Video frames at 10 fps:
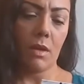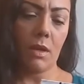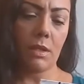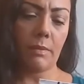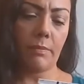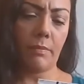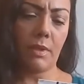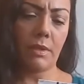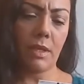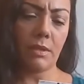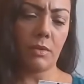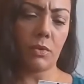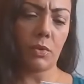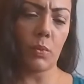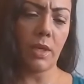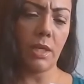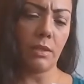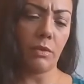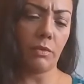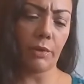it's, it says
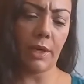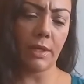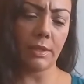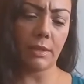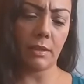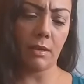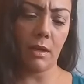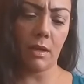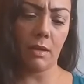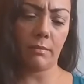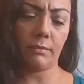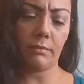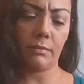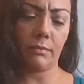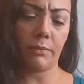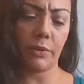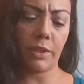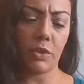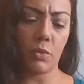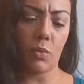Sweet Grace um,
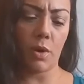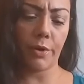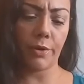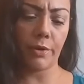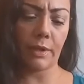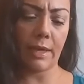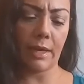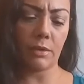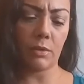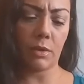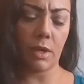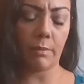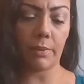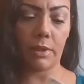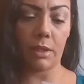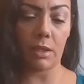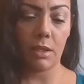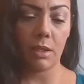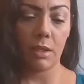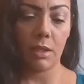Bridgewater Candle Company.
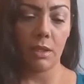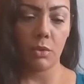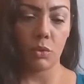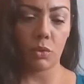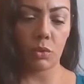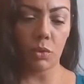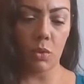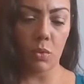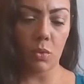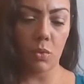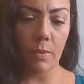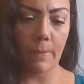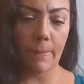So,